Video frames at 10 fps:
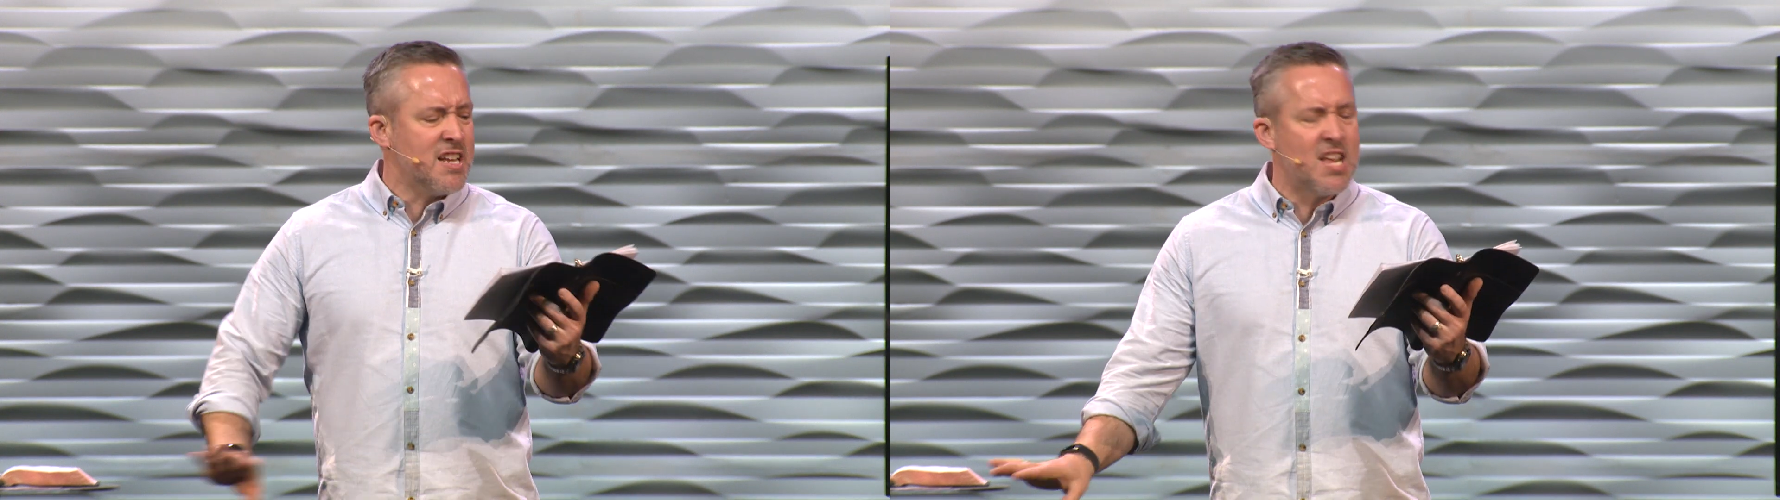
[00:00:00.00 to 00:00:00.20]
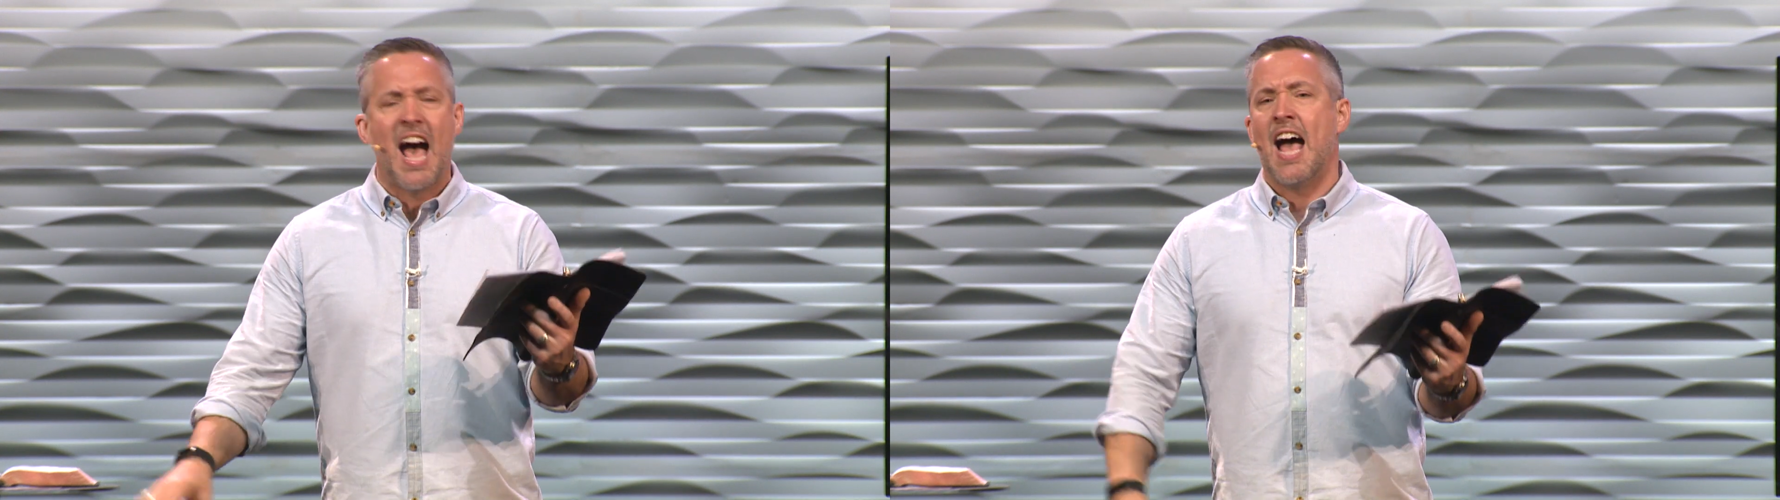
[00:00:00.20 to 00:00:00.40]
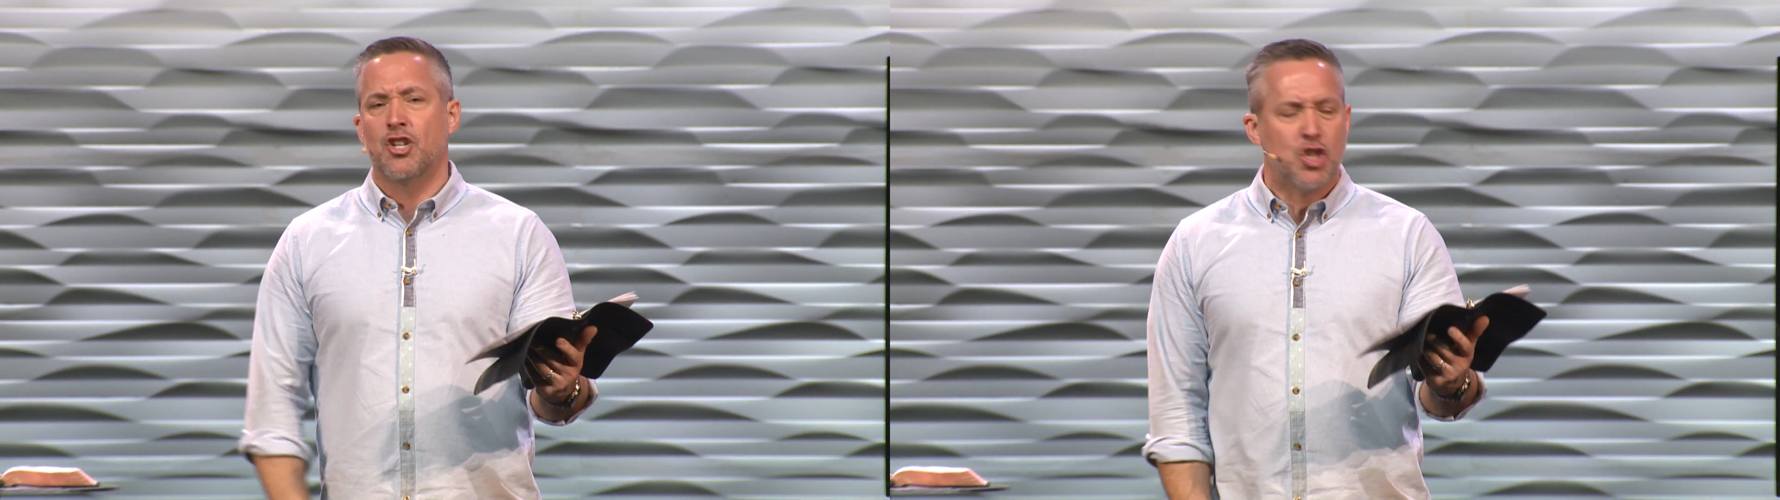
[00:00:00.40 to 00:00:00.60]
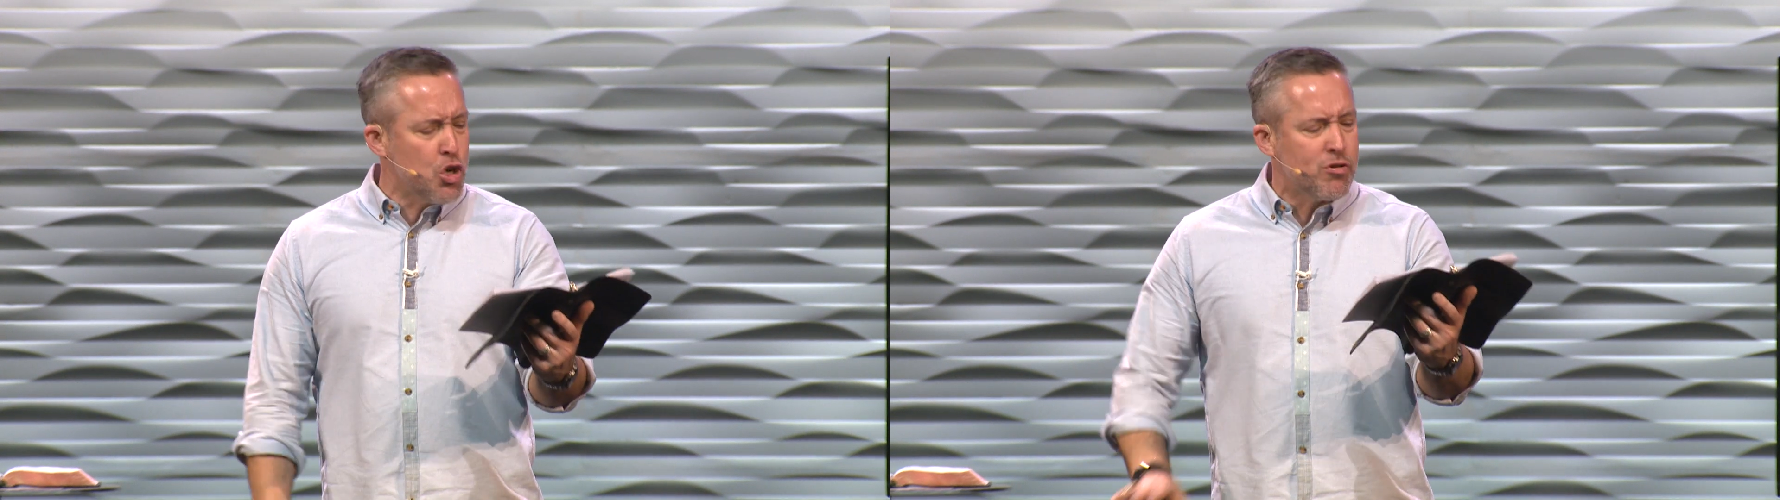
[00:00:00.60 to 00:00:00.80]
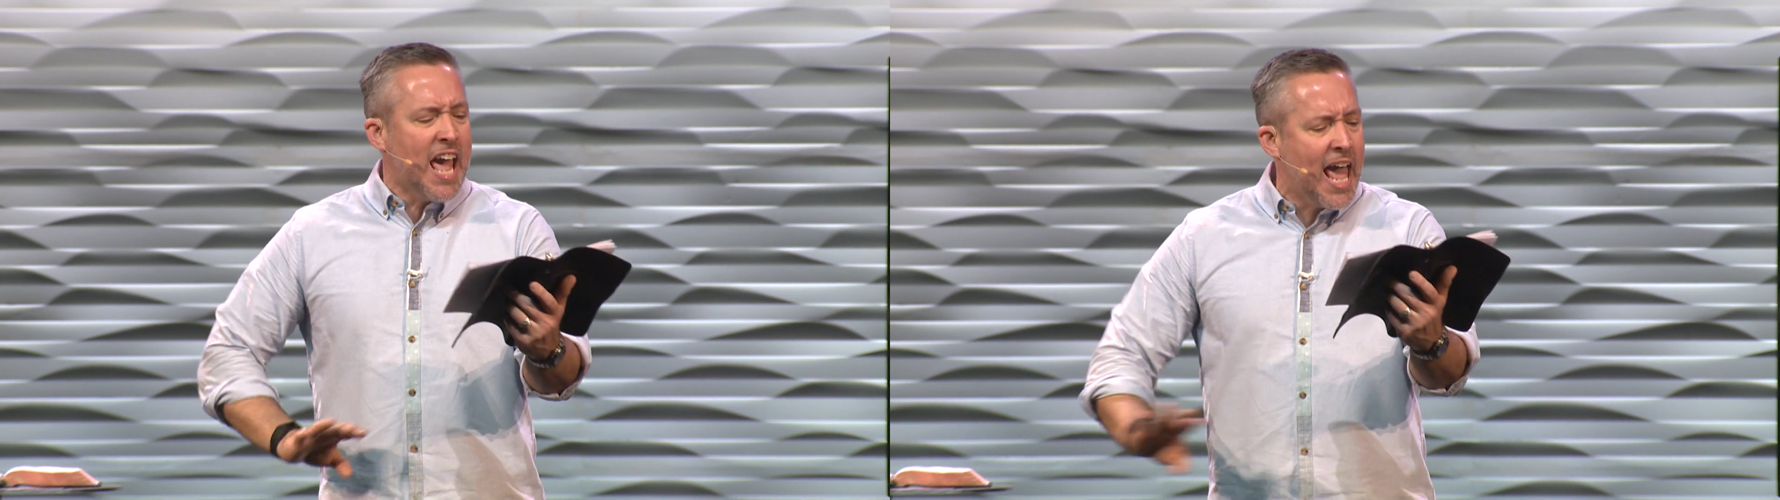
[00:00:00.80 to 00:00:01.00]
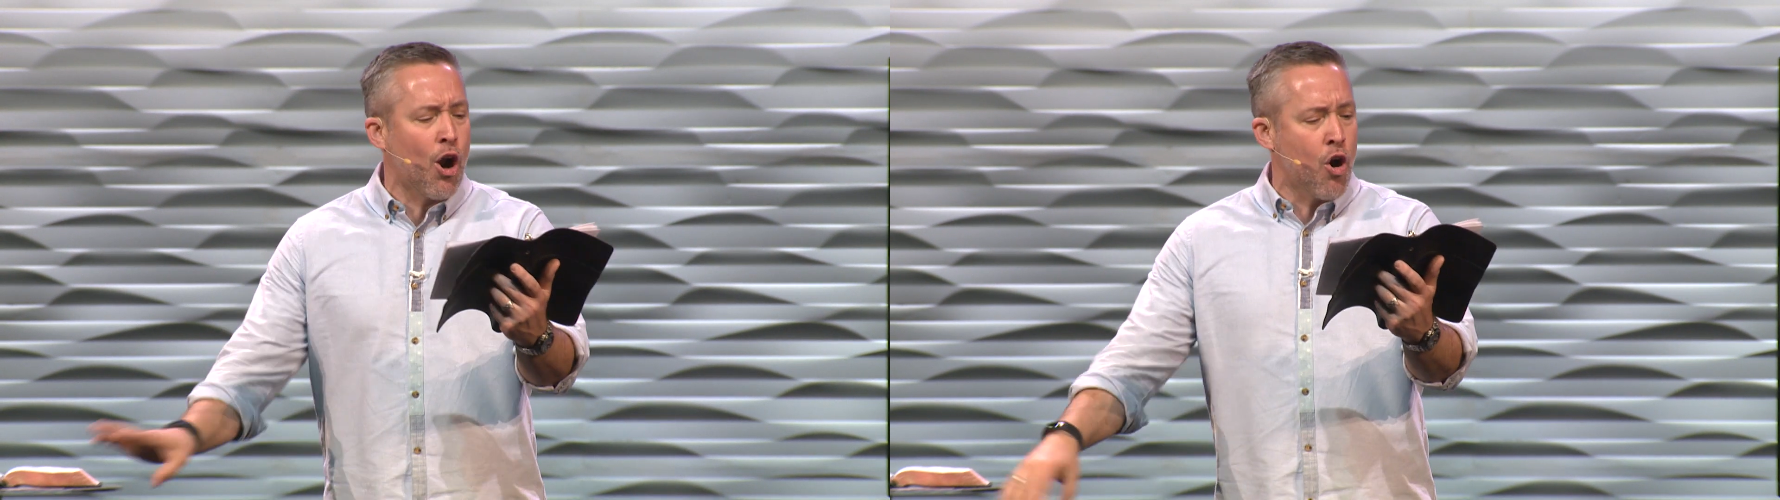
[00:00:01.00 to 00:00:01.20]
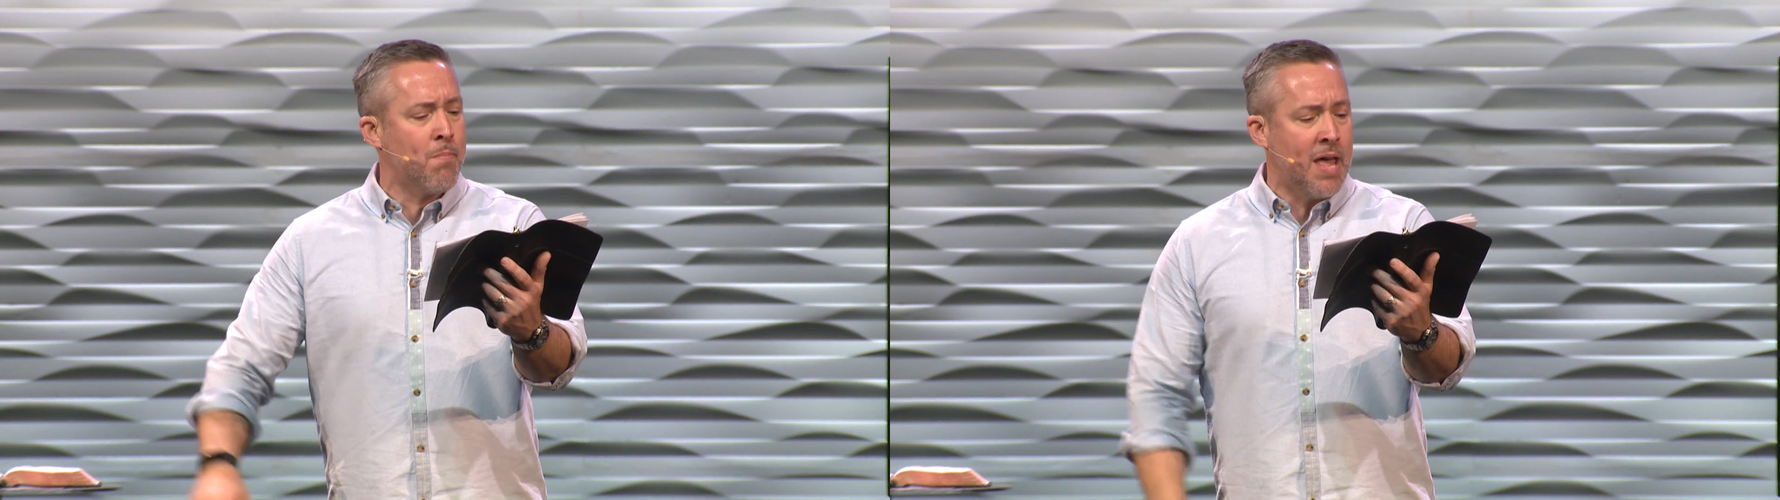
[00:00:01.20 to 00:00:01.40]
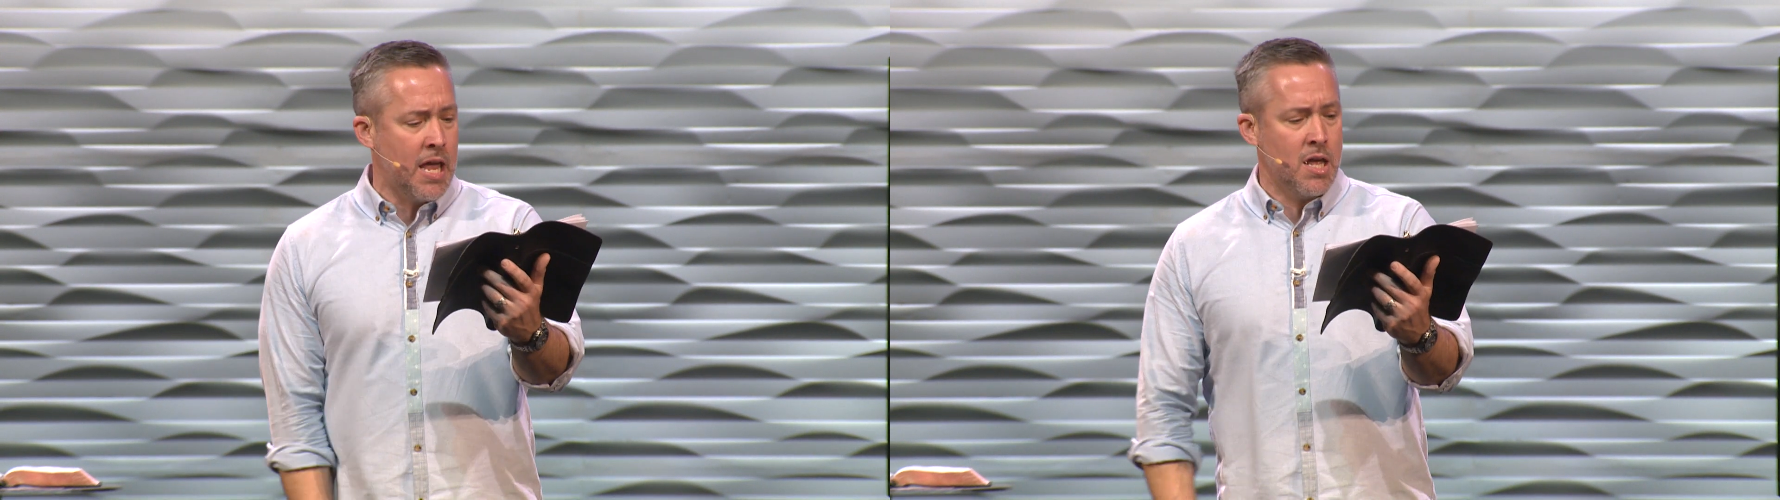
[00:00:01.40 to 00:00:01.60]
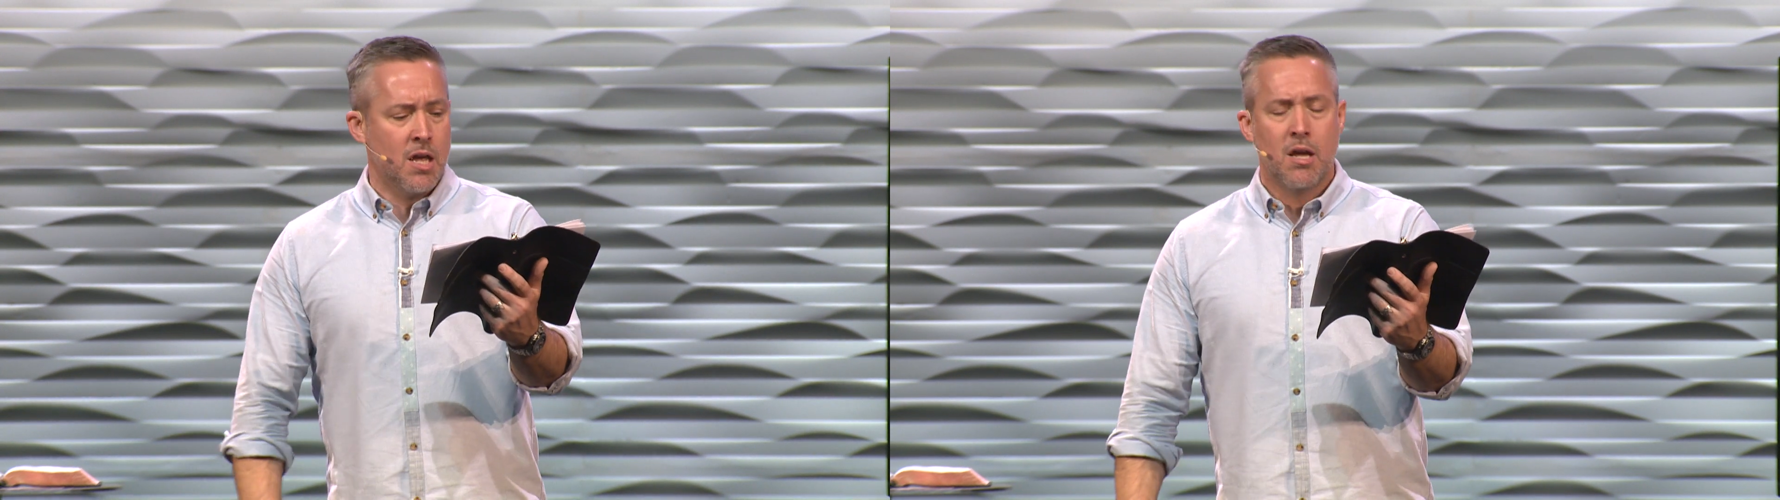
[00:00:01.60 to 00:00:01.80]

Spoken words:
detached. You can't hurt me.